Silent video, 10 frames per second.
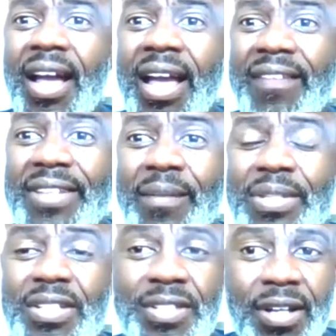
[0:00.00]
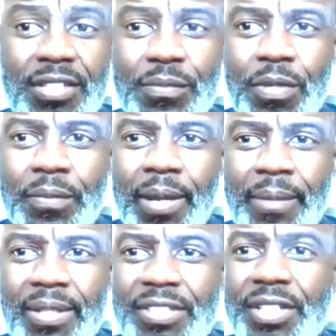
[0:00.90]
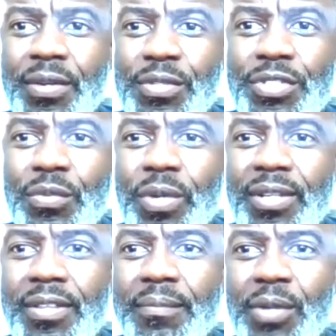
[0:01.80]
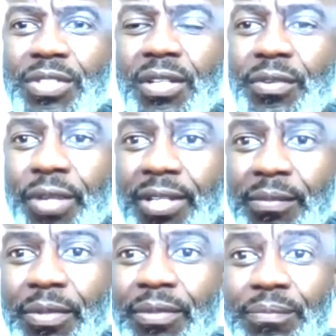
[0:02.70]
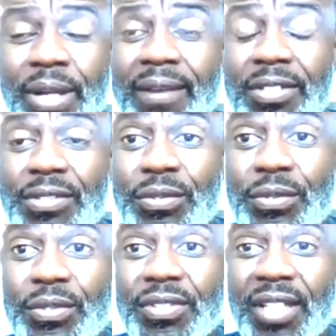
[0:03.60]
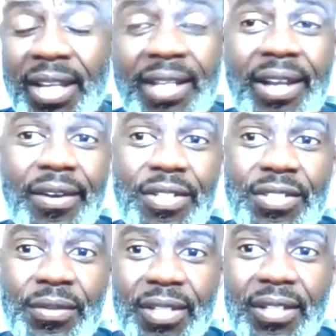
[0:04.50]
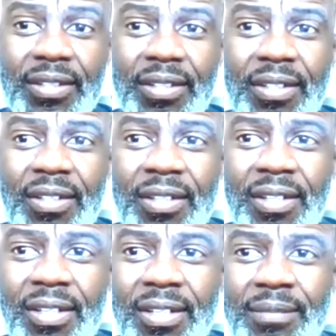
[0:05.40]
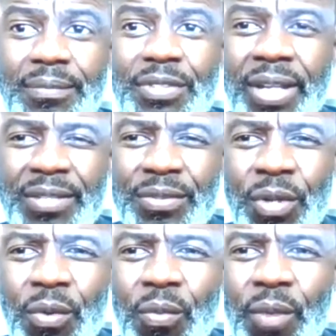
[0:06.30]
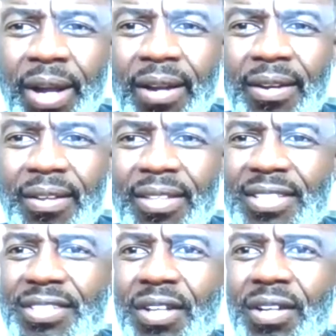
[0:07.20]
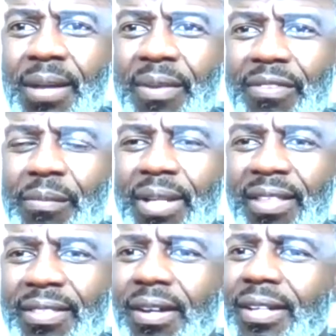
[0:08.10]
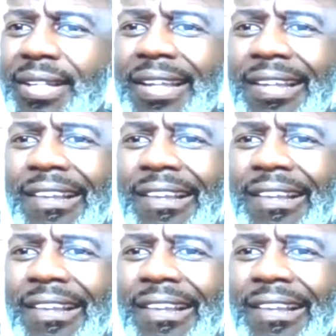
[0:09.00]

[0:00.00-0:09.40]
I have not missed a child support payment. She goes to one of the most incredible private schools in Arizona. So I don't know where this is all coming from, but I thought